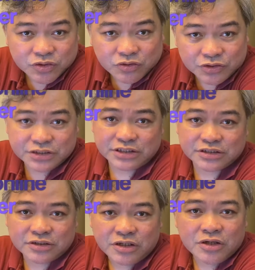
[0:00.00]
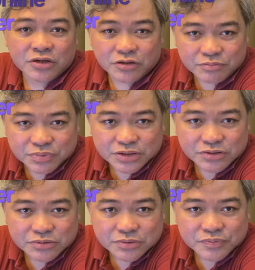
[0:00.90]
courses compared
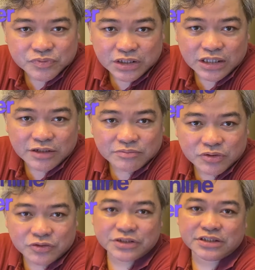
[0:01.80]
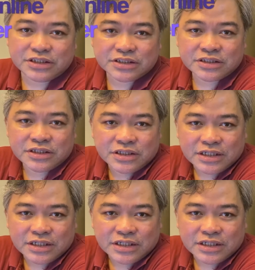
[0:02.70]
to the lab courses.